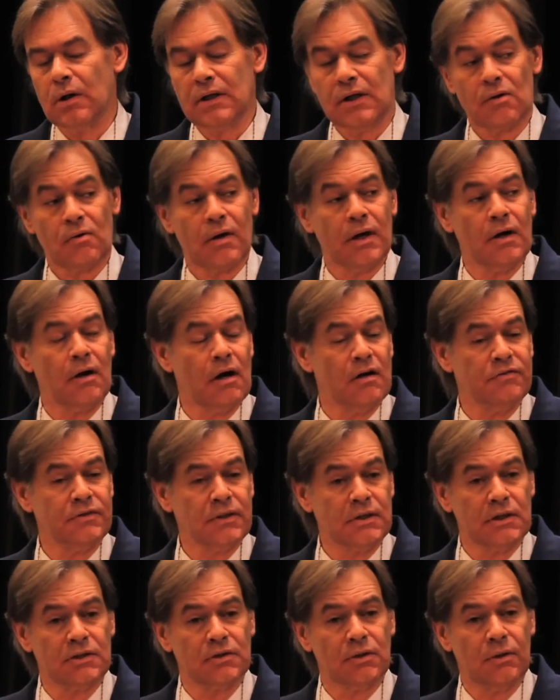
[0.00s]
they run off to
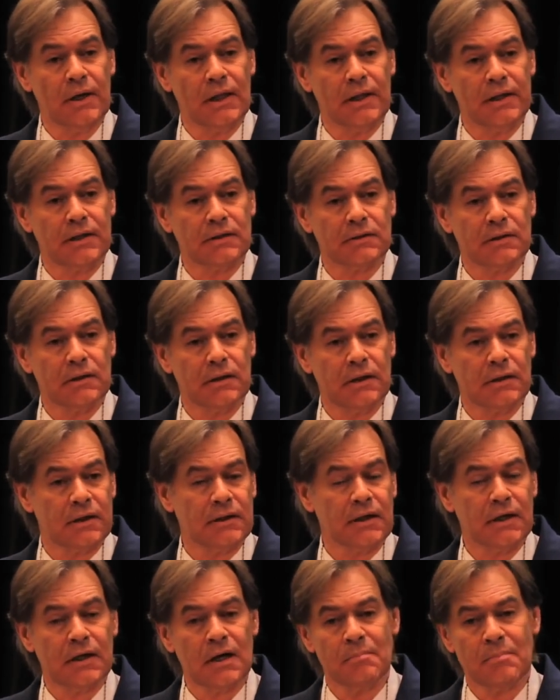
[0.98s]
the toilet, and then
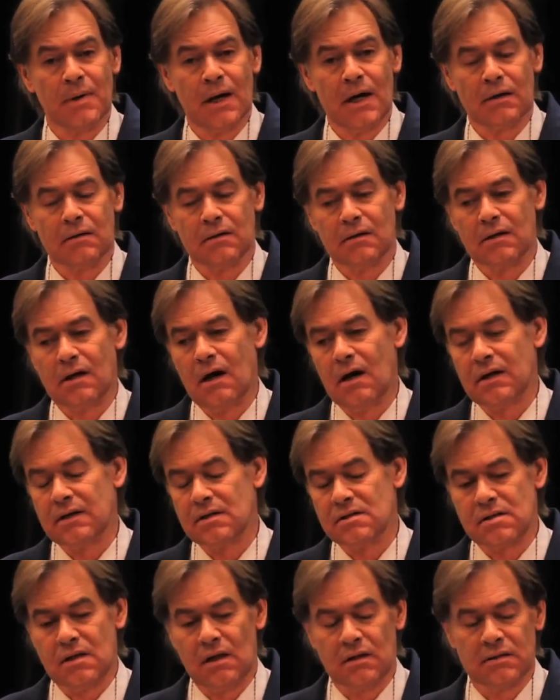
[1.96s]
they come back, oh God,
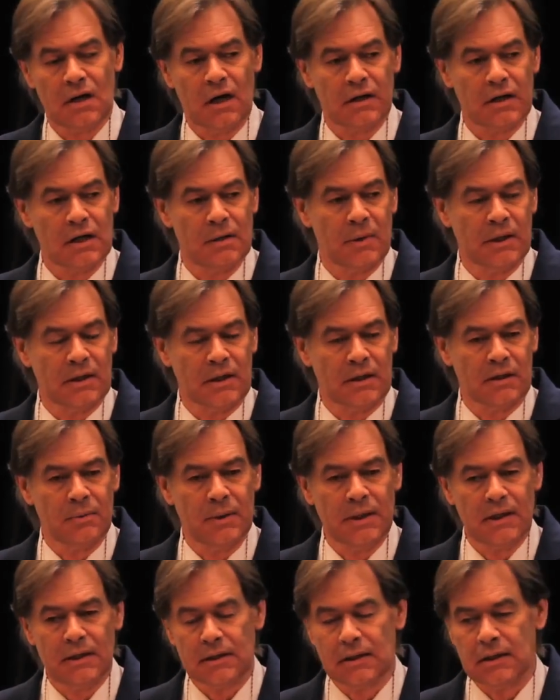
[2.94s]
he's still talking about
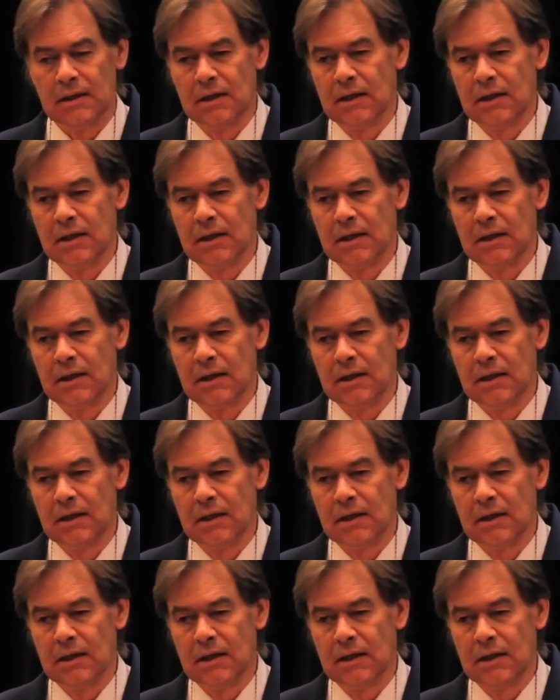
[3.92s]
liquidity.